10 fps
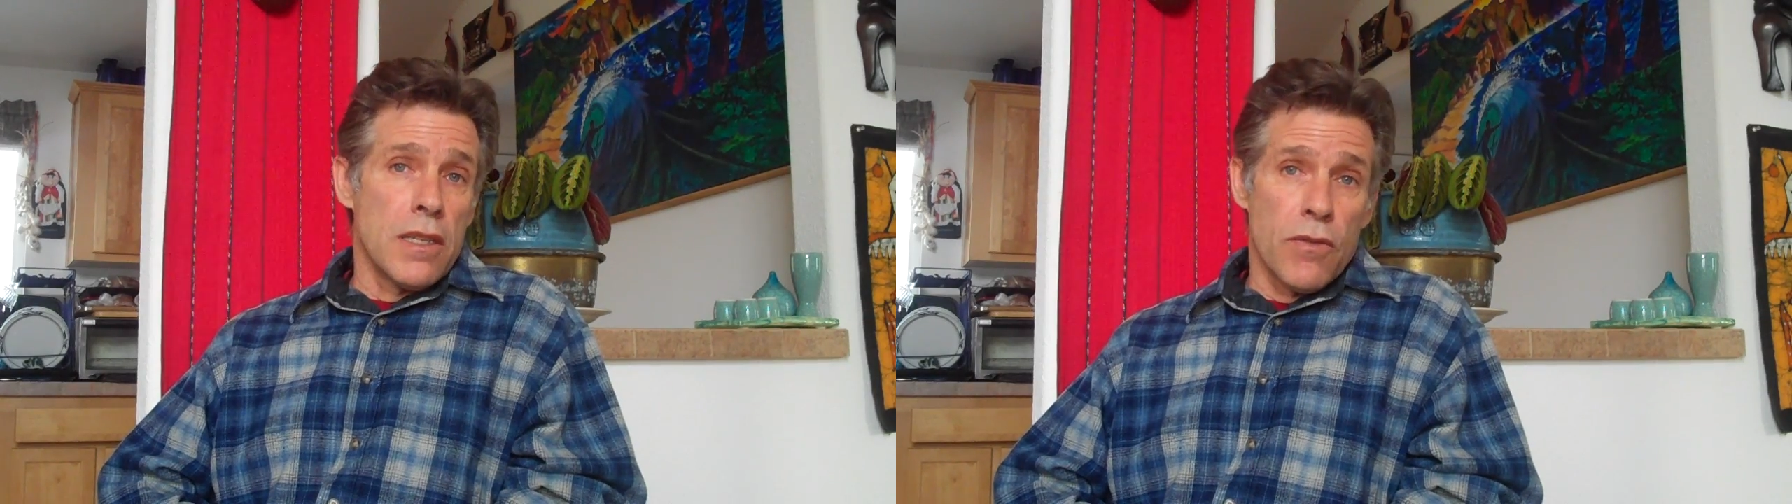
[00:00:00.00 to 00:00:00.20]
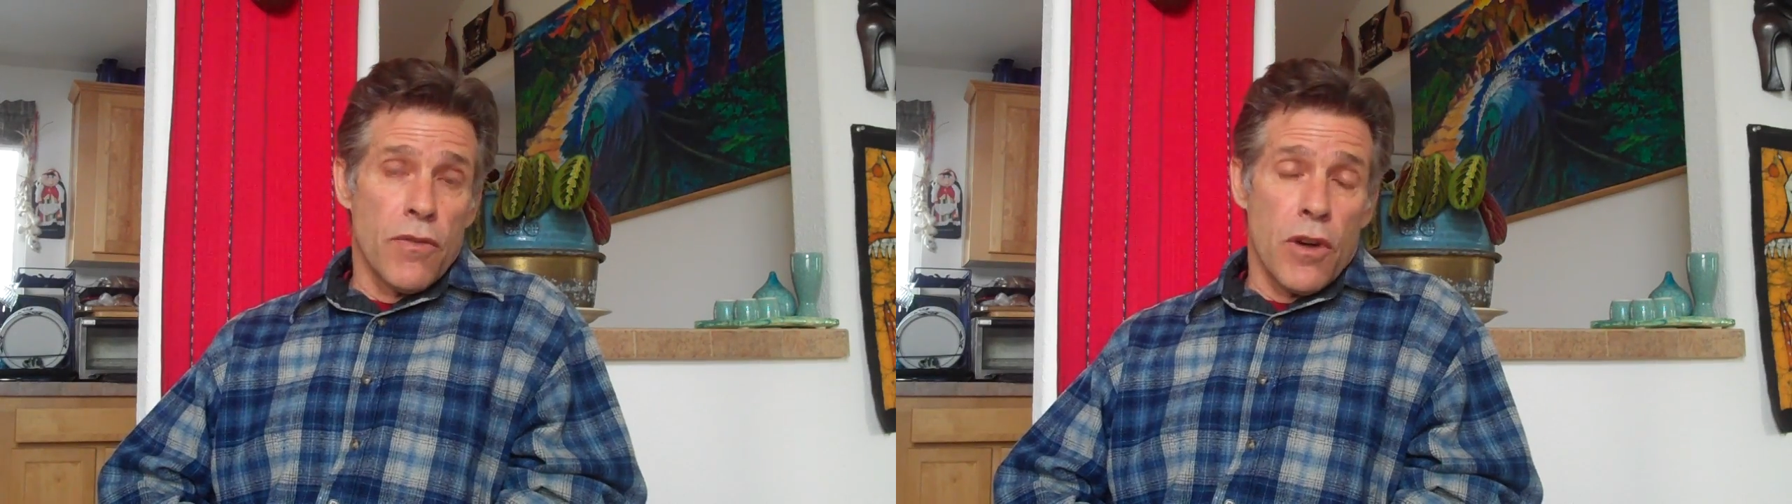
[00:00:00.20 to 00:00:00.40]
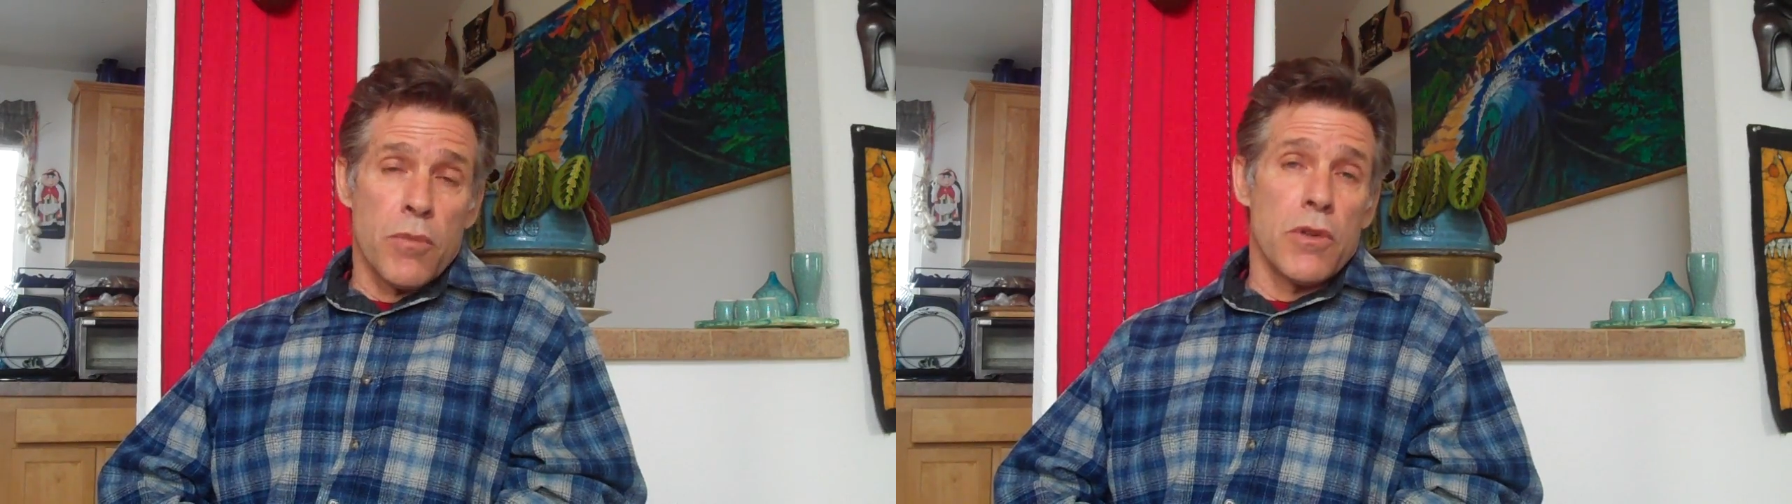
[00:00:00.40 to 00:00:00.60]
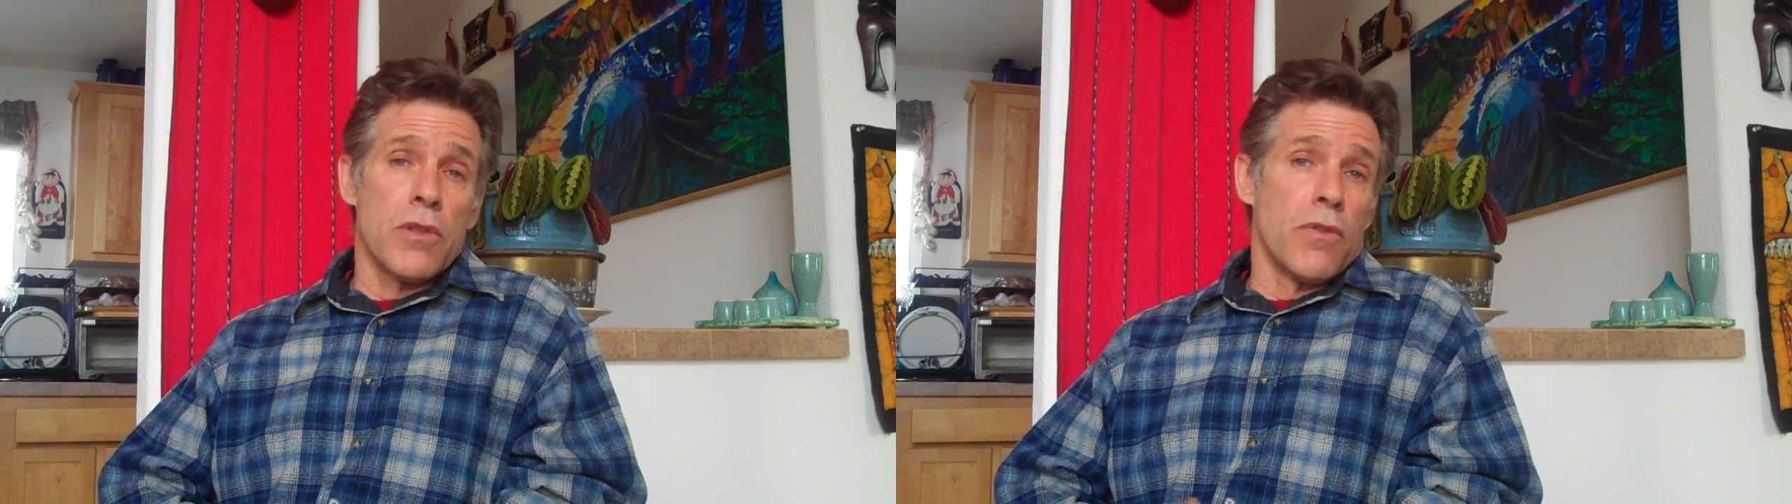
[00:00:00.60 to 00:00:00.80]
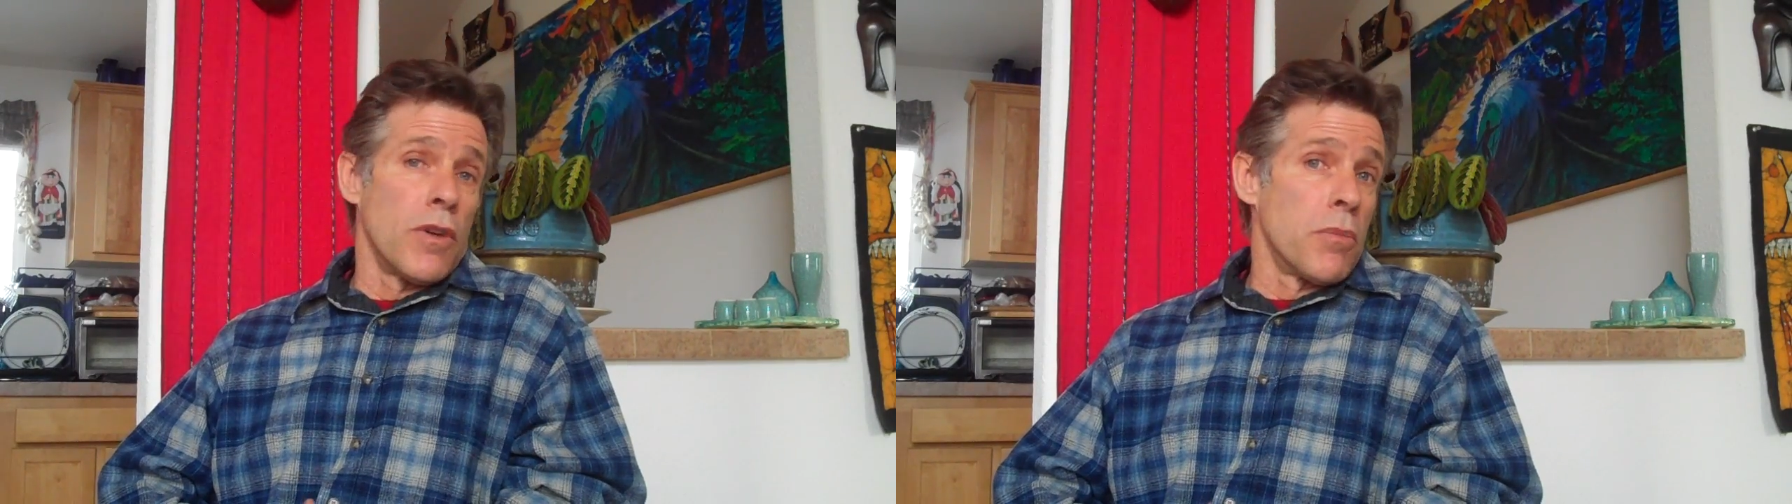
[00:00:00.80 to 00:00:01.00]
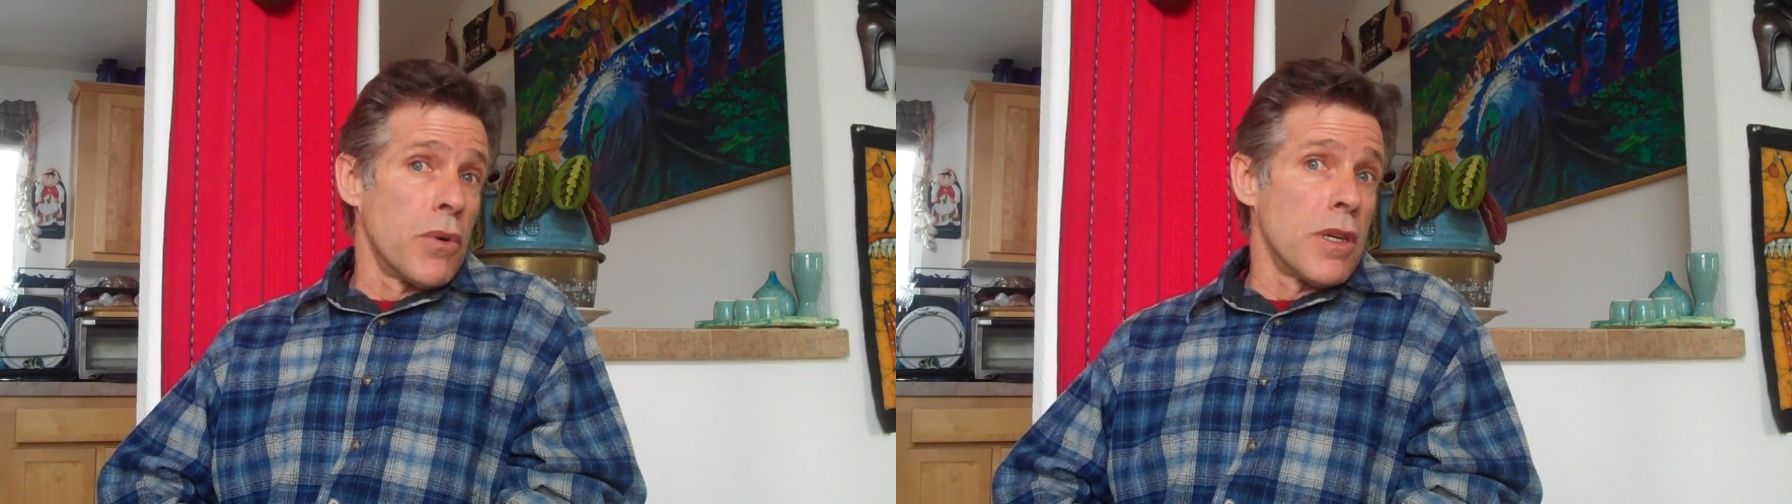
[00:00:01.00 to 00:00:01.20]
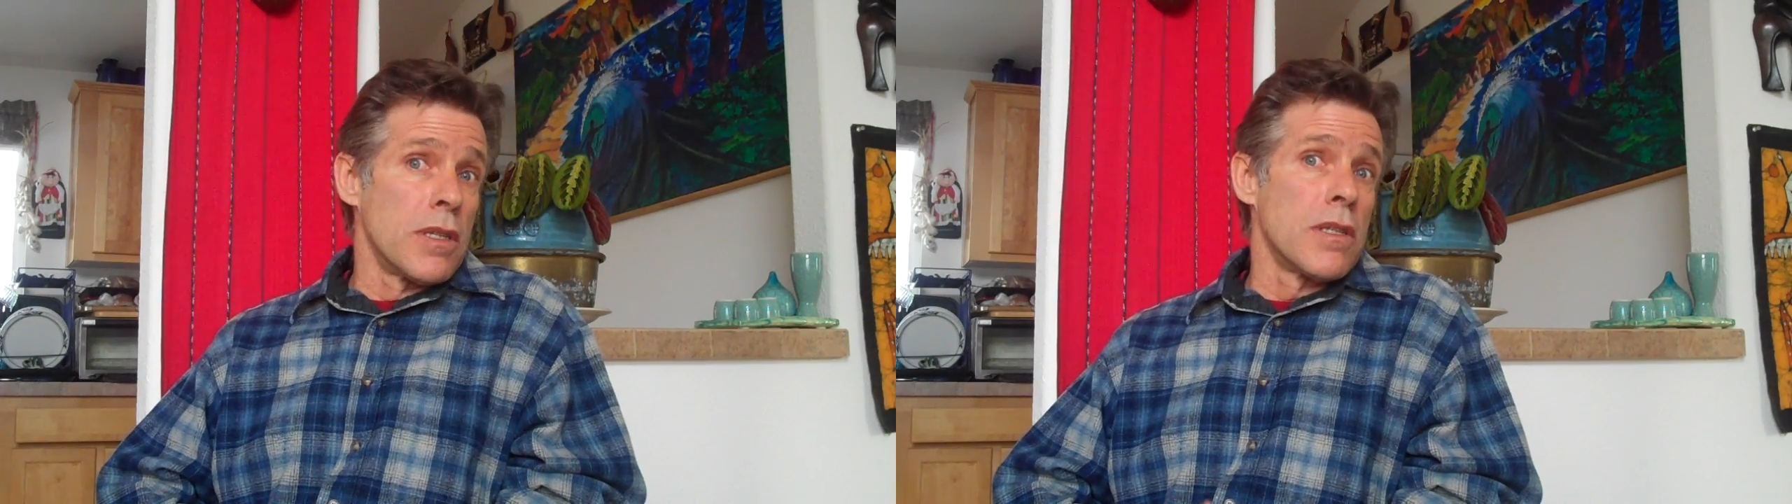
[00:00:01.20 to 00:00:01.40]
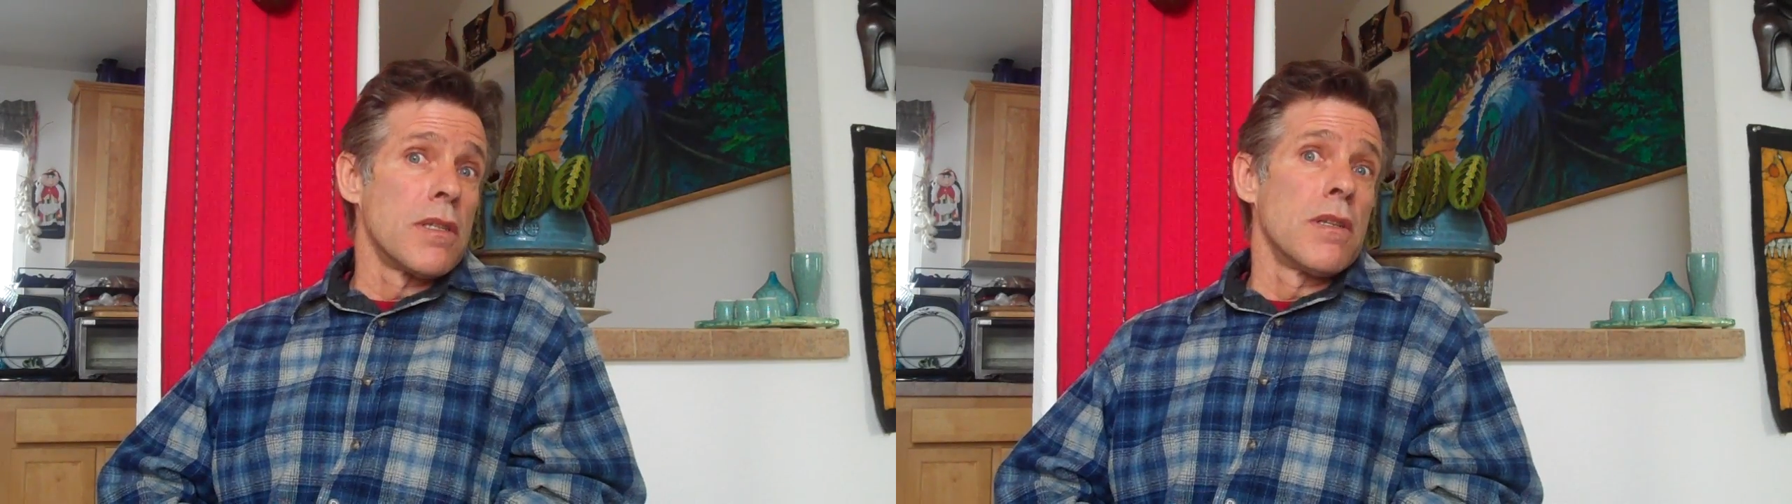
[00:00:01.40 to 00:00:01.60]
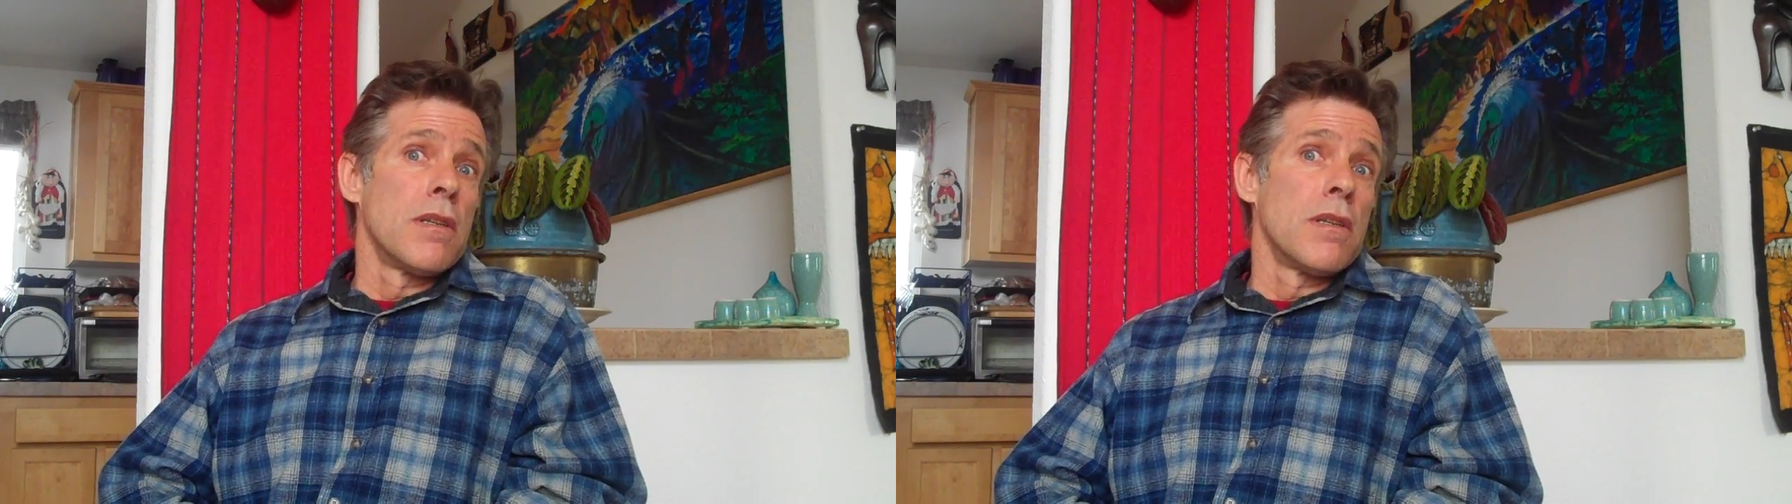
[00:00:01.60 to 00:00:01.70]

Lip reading: give farmers a fair price.